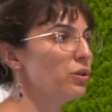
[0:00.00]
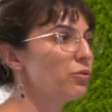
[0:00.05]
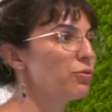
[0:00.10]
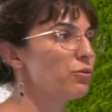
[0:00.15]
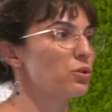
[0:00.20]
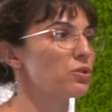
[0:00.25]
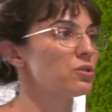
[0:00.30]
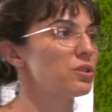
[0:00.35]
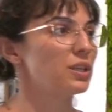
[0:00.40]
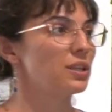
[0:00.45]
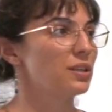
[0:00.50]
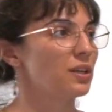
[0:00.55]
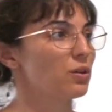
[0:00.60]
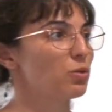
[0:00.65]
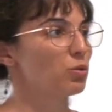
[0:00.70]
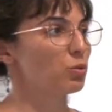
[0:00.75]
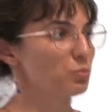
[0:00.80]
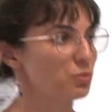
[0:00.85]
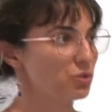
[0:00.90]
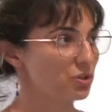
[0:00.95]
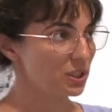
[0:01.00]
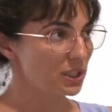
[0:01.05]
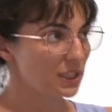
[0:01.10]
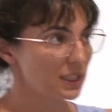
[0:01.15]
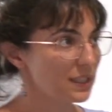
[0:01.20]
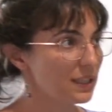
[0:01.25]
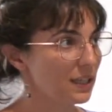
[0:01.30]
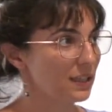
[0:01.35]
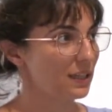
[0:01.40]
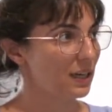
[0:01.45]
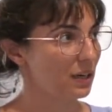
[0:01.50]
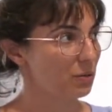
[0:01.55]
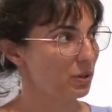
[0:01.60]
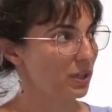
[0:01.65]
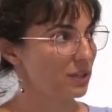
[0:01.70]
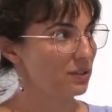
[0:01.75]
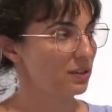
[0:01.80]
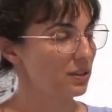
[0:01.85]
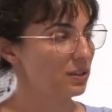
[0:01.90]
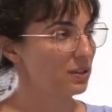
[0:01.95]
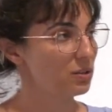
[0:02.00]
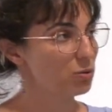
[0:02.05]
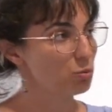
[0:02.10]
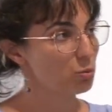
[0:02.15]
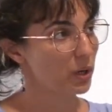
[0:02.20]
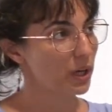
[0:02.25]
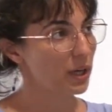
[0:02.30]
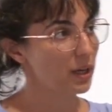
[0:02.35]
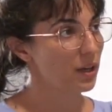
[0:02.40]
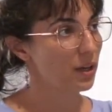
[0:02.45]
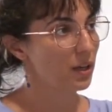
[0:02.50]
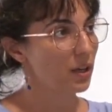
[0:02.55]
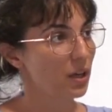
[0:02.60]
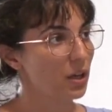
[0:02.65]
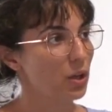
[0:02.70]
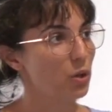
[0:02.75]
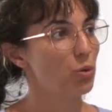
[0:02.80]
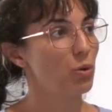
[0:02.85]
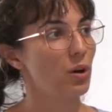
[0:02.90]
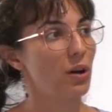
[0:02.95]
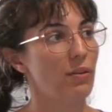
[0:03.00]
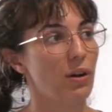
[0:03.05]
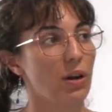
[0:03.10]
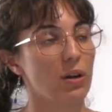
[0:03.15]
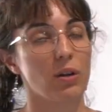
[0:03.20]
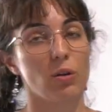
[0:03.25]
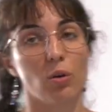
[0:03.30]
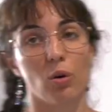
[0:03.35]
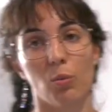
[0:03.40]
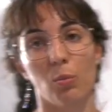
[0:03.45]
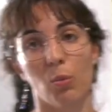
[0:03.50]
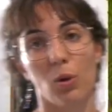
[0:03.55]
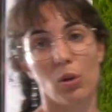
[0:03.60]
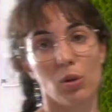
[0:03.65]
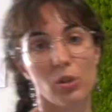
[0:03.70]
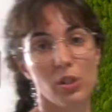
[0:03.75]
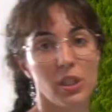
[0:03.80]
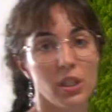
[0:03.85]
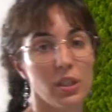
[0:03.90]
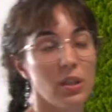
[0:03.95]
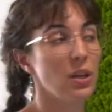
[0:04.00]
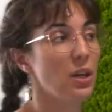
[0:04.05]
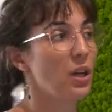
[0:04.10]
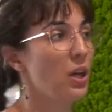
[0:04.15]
for certain groups G that arise in this way, you have a cohomology,